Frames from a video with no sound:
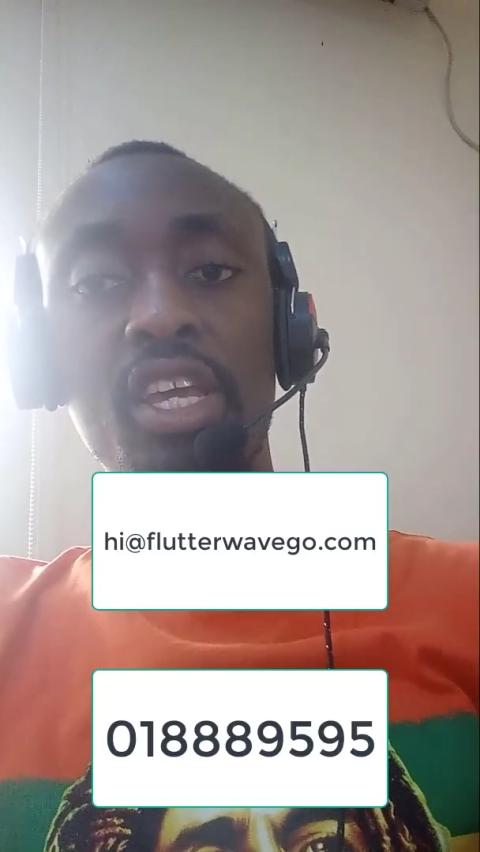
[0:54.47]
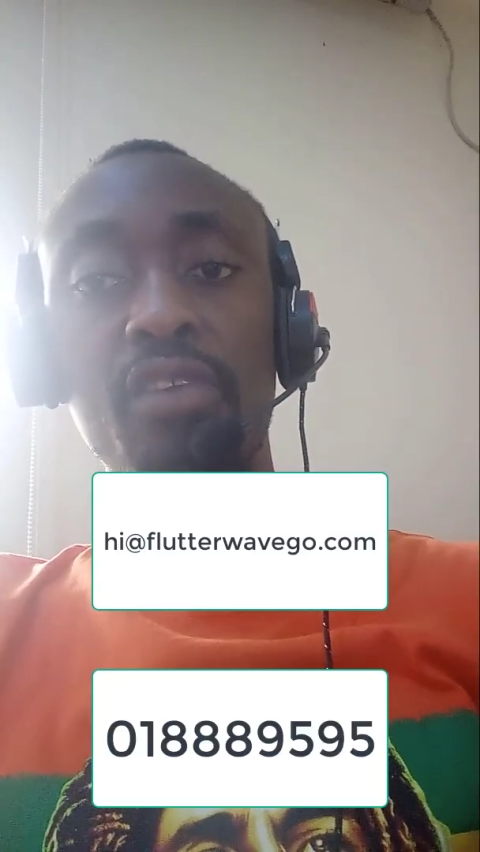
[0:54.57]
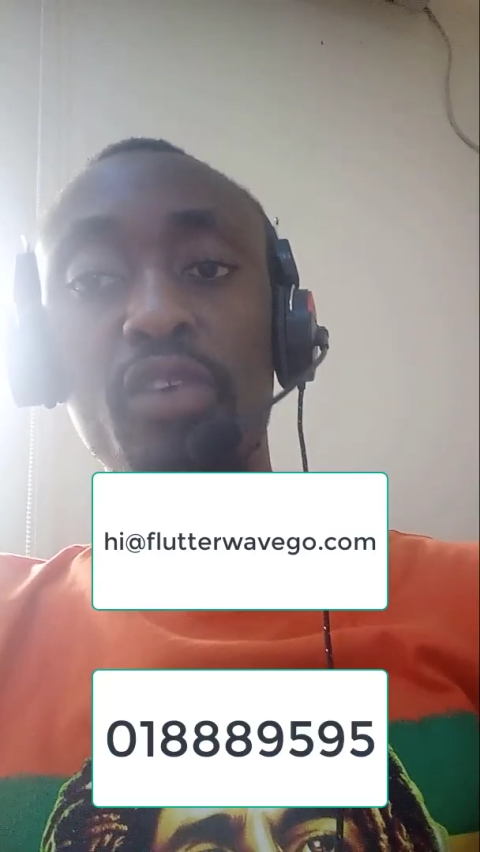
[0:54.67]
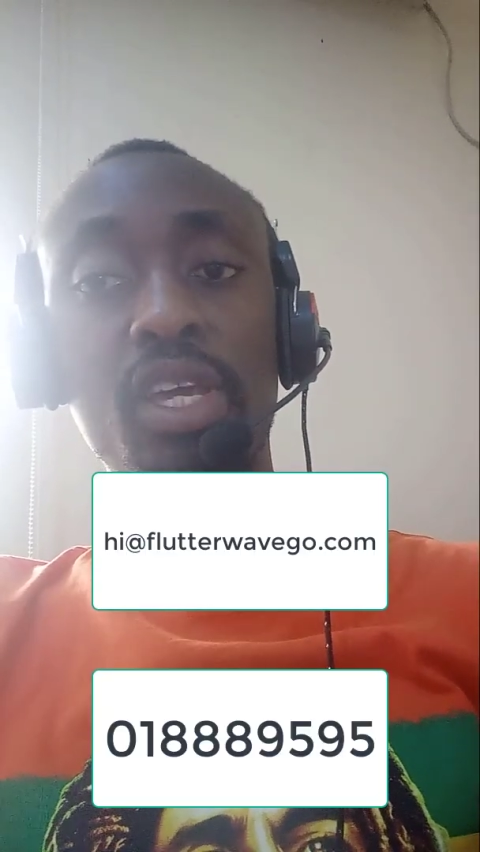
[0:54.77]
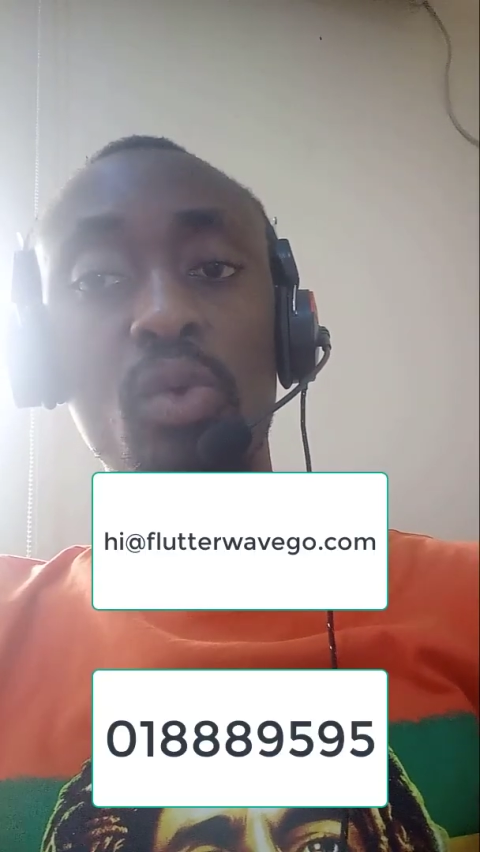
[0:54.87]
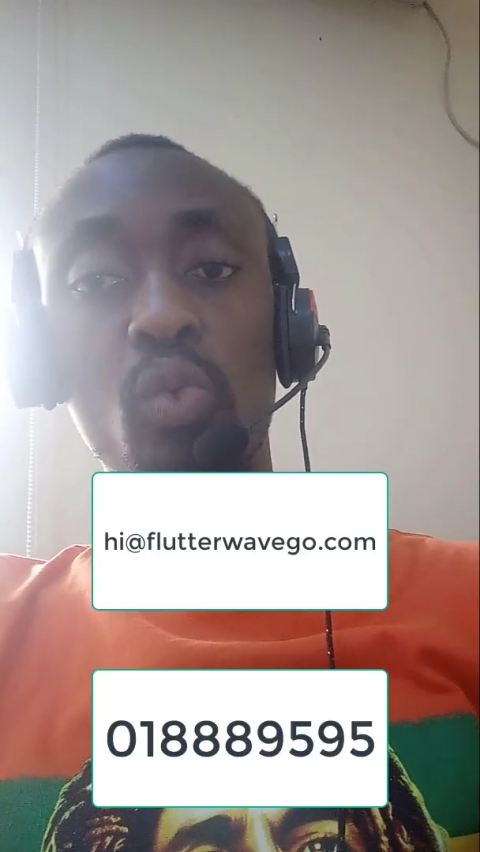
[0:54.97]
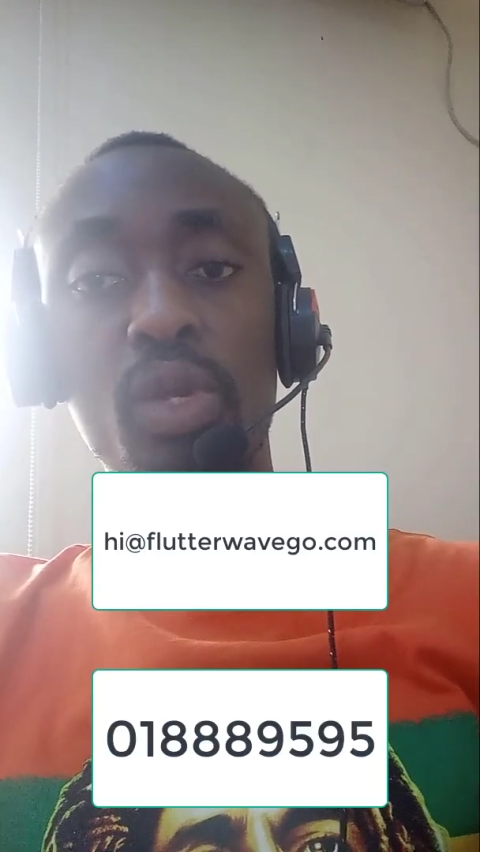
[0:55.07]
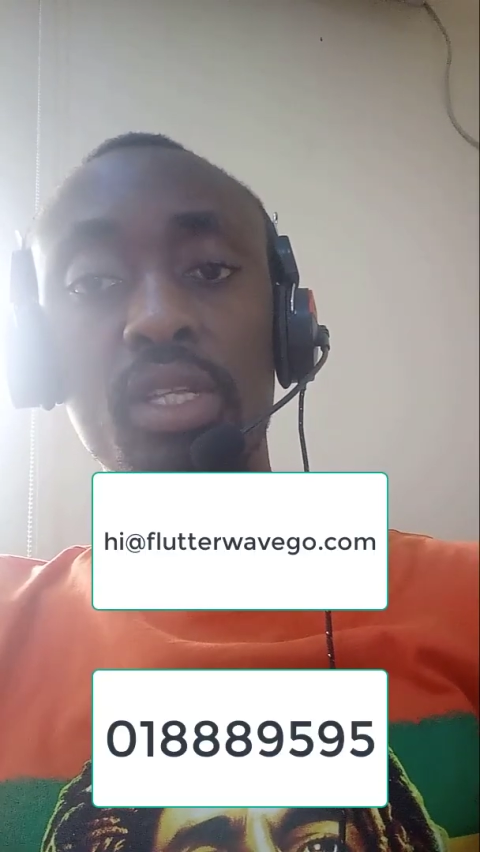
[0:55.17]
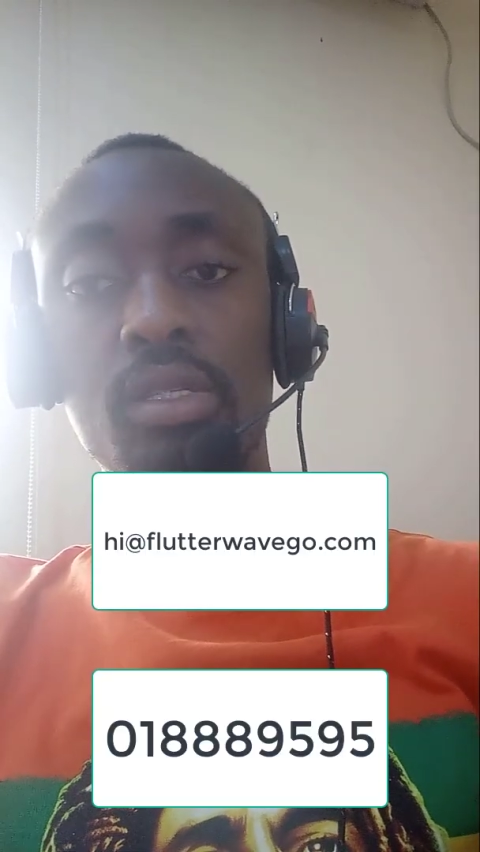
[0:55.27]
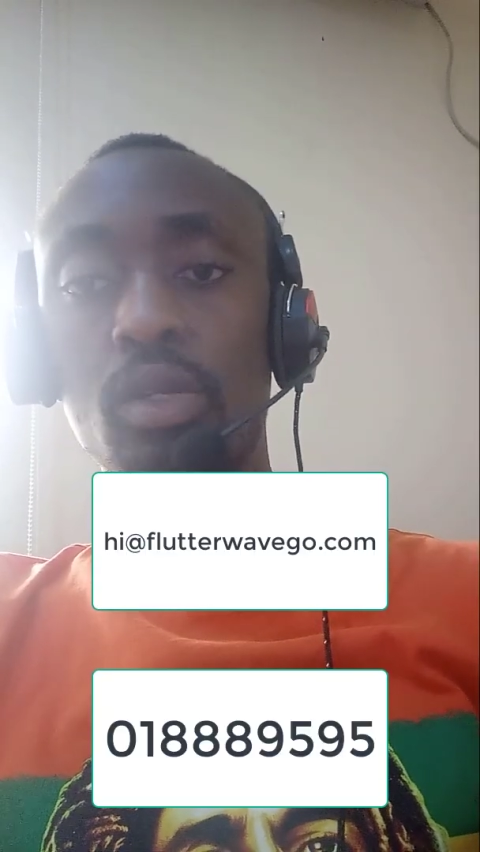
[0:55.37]
If you can
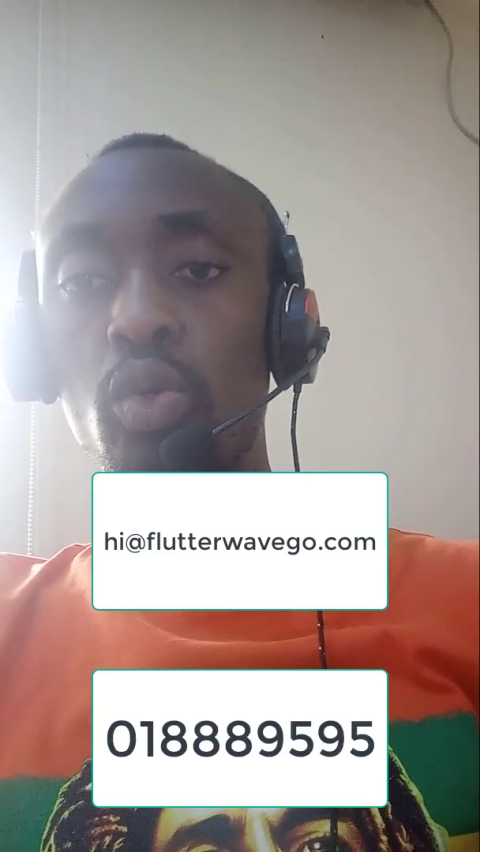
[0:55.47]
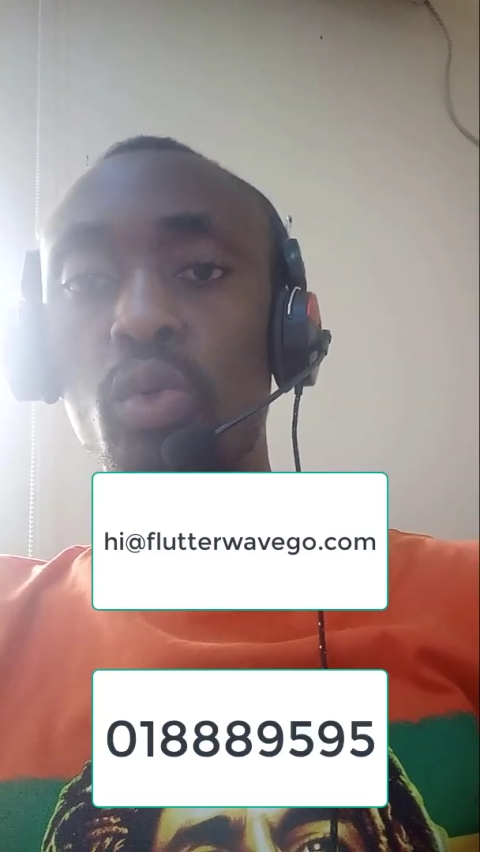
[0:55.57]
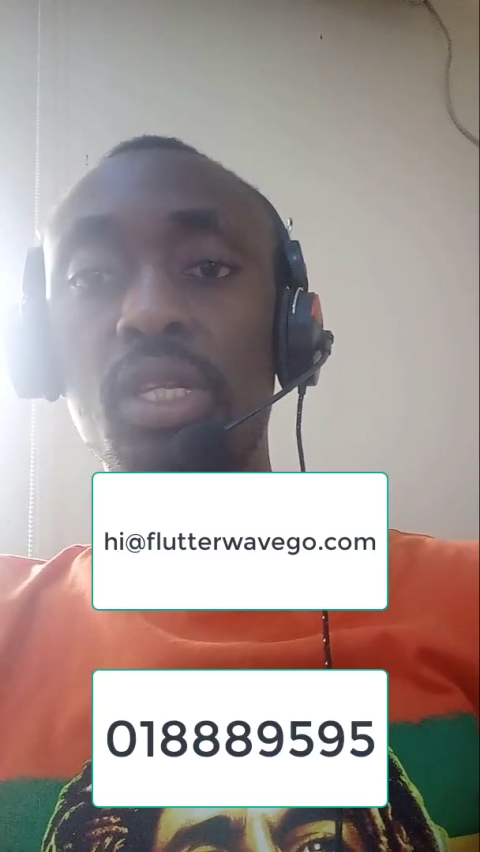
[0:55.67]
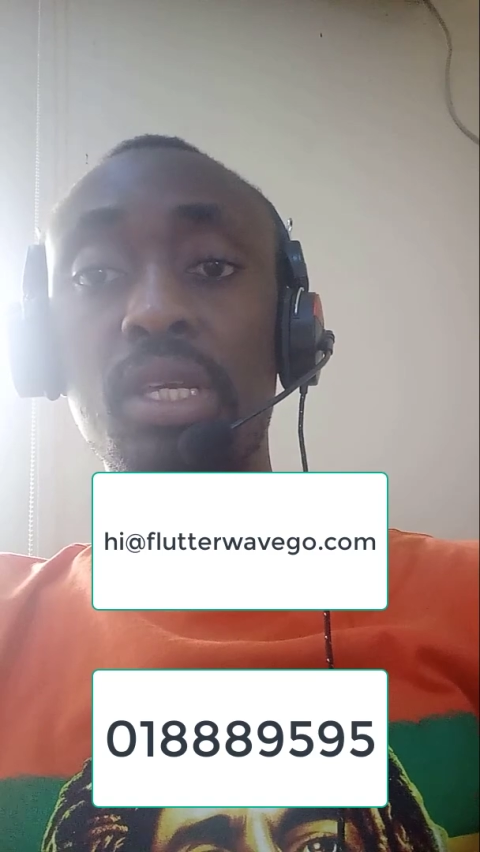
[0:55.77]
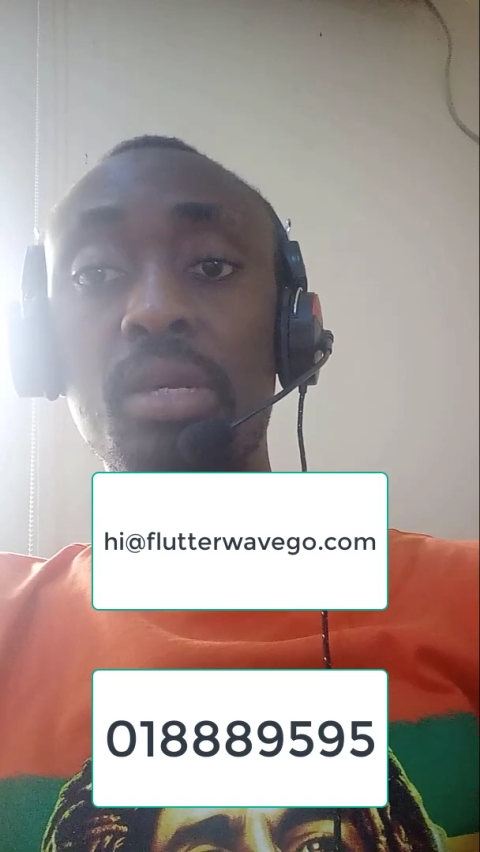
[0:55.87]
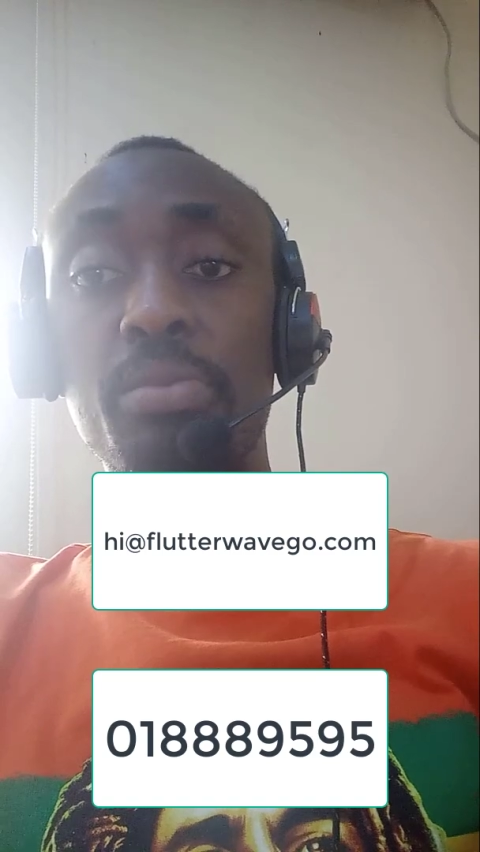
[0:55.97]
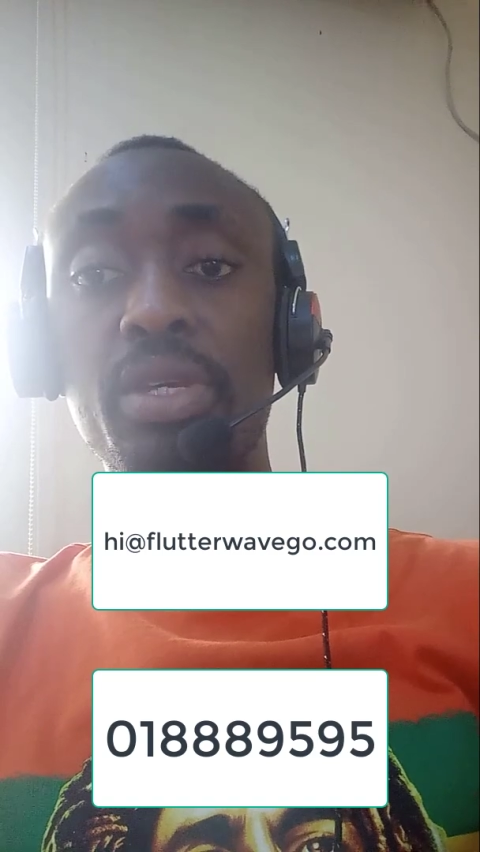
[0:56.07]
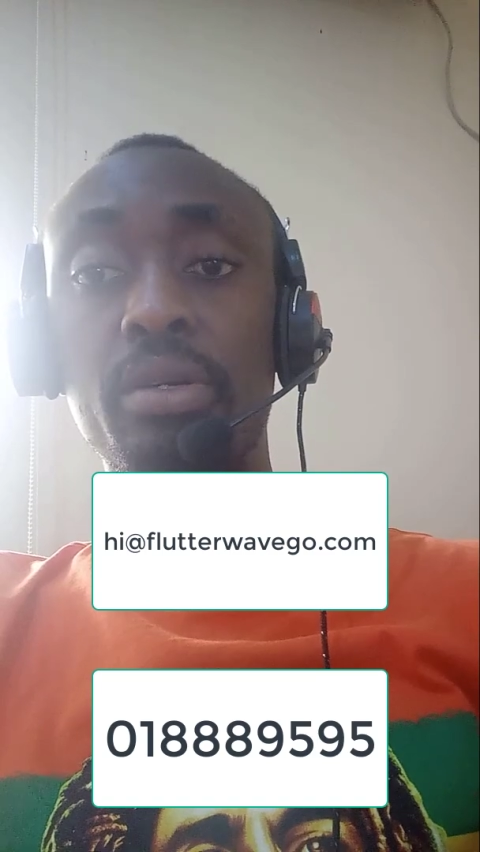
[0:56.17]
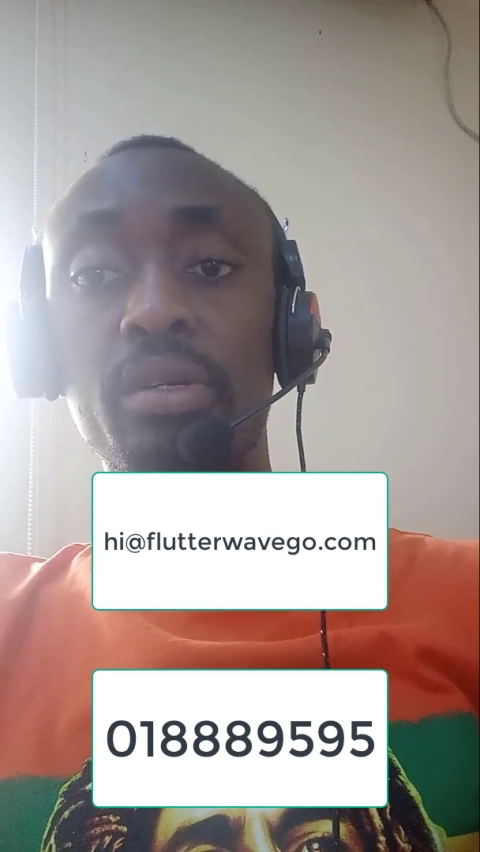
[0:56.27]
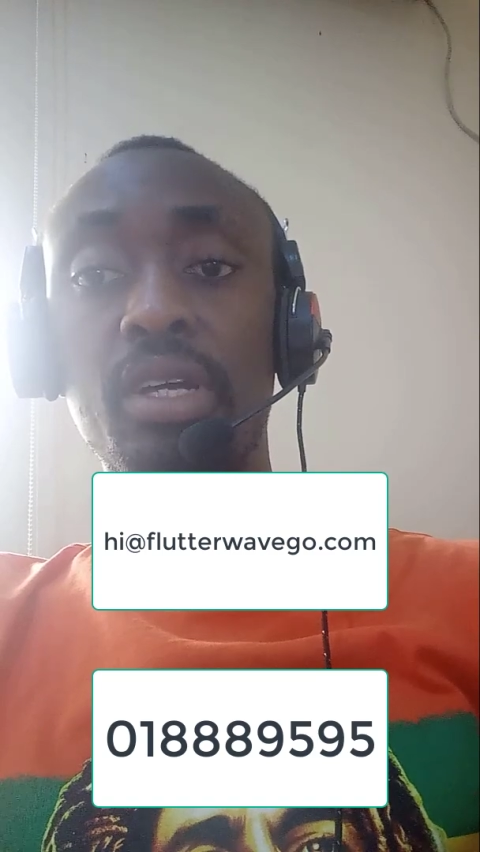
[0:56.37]
wait, go with the
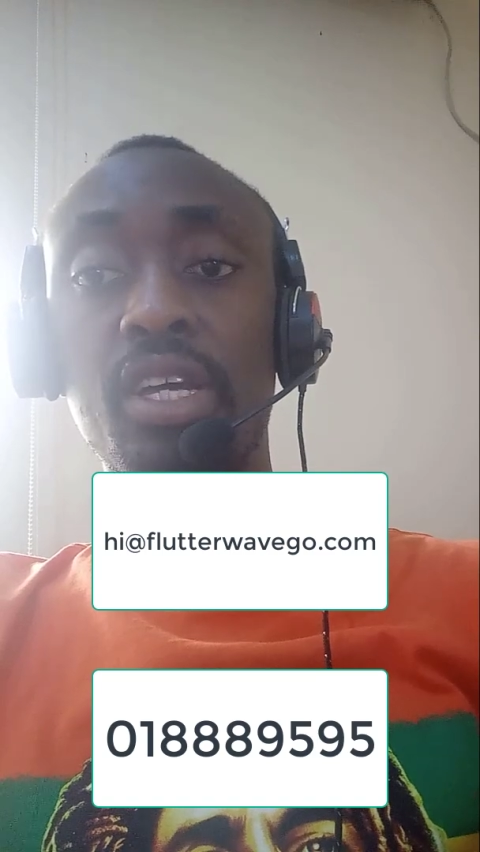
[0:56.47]
email,